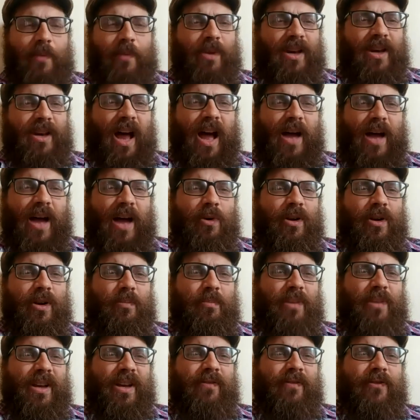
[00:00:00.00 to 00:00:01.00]
but I want.
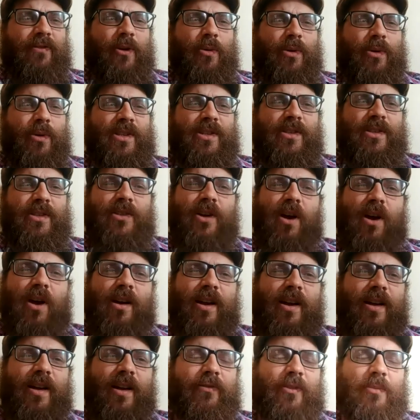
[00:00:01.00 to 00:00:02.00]
But if you were
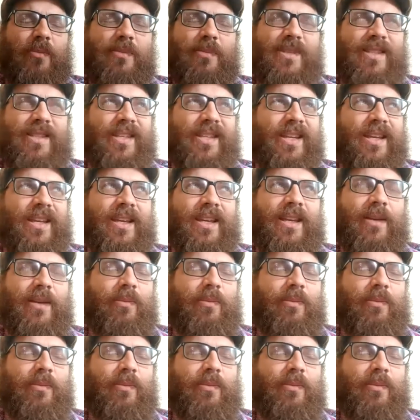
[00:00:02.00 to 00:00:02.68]
starting from seed, it